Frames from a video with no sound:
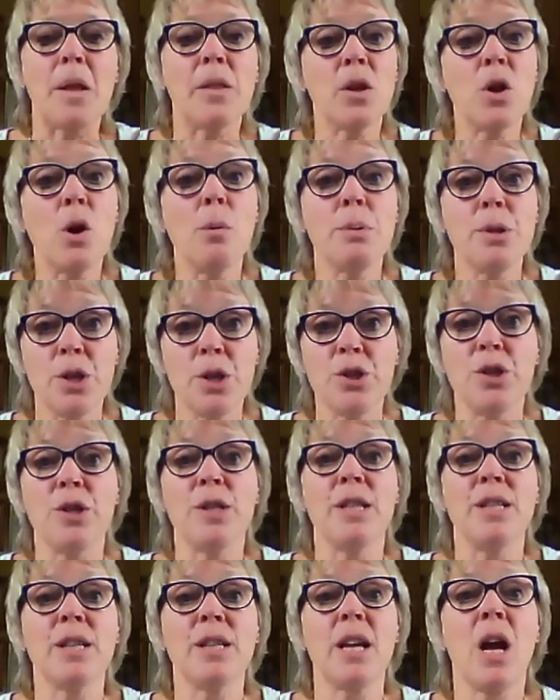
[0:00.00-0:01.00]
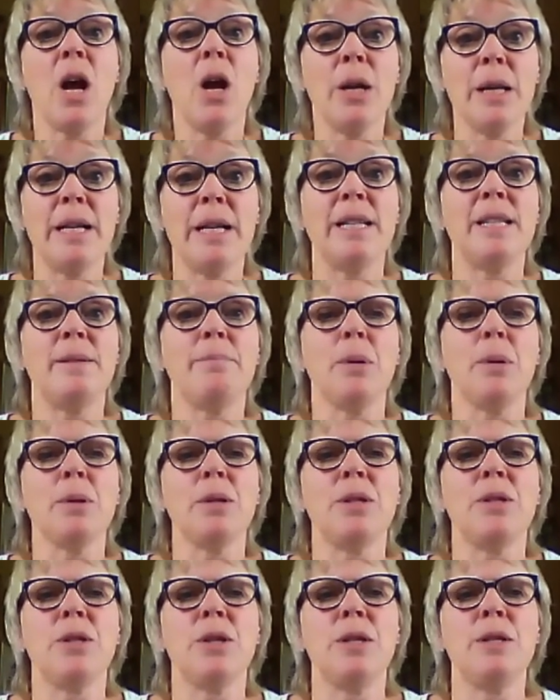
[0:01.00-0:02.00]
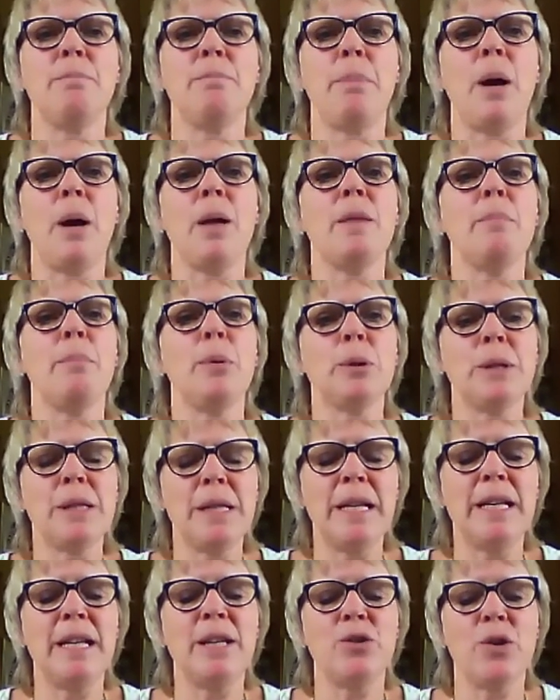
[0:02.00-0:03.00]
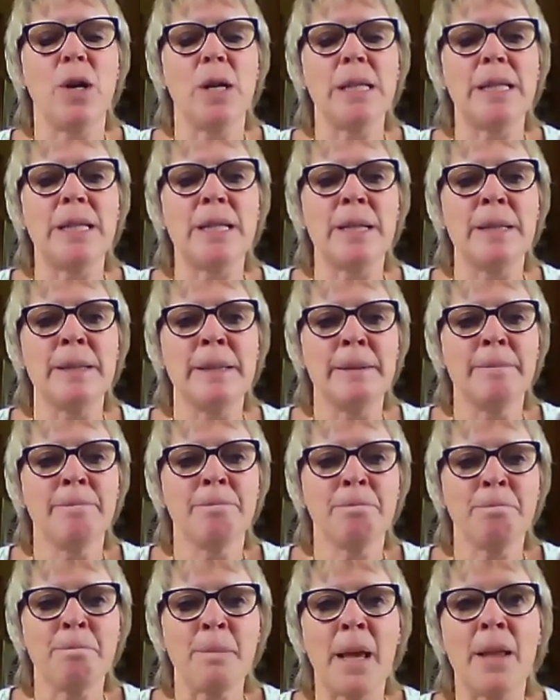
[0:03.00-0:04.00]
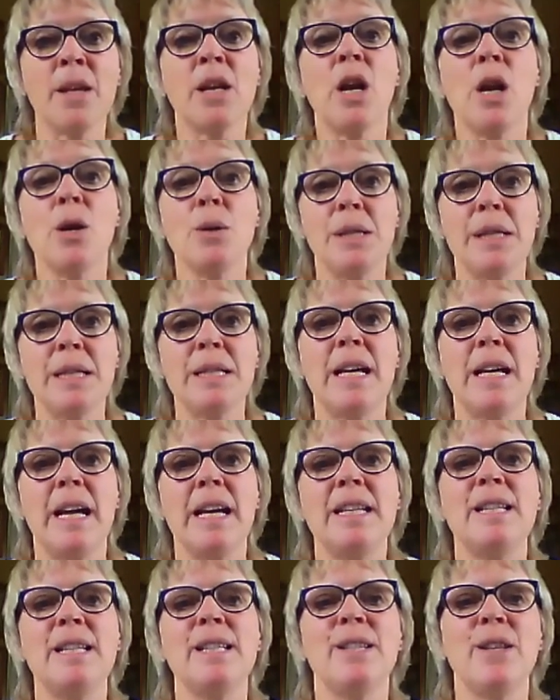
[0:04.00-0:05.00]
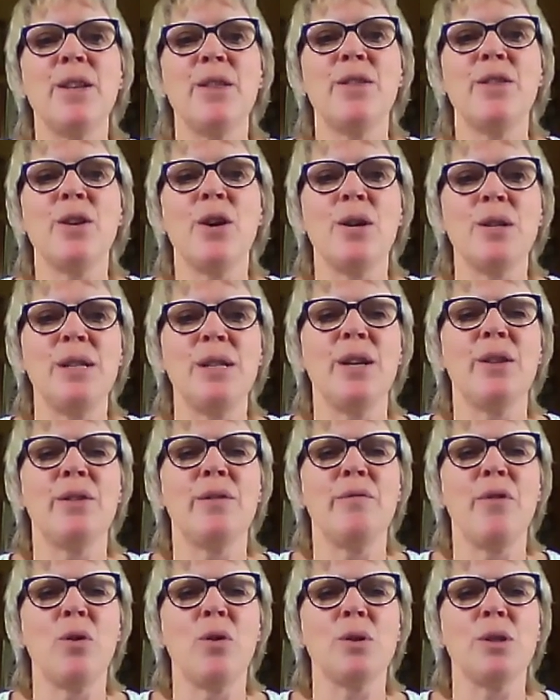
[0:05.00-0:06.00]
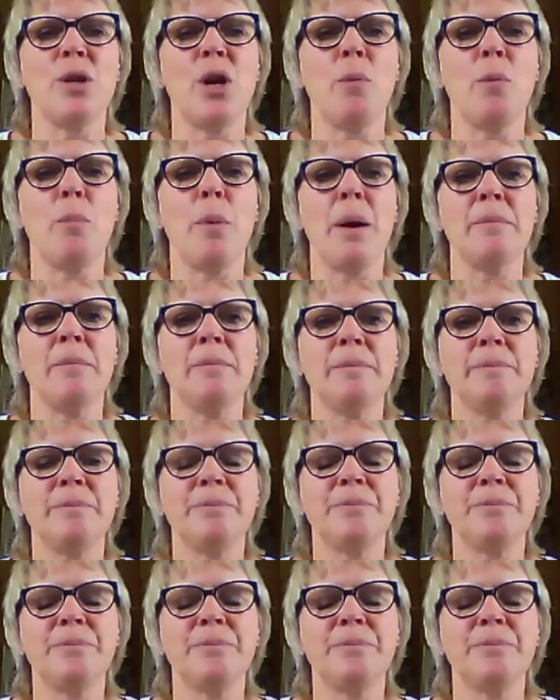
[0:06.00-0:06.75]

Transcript: The competition's kindly sponsored by the Baltini Trust, and the closing date is the 30th of October.